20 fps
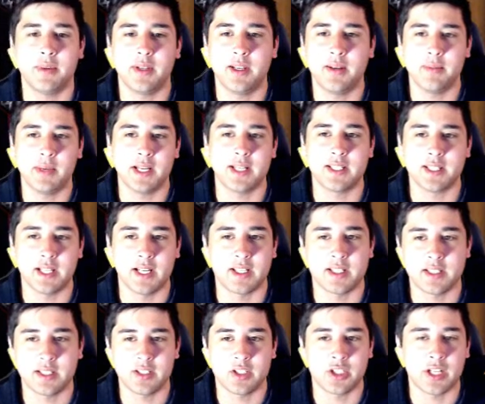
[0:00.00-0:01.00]
it made sense
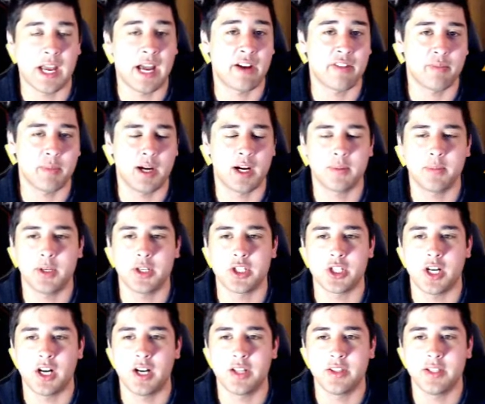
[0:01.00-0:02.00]
to just have Mach
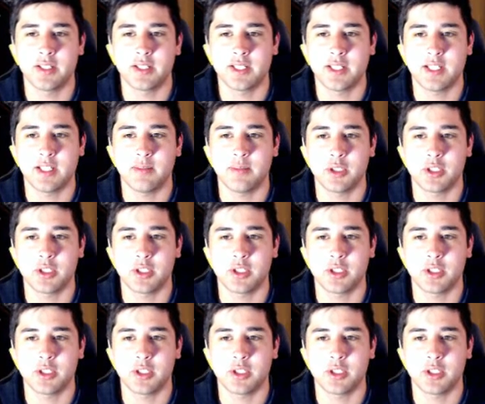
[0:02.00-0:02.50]
Punch on this team.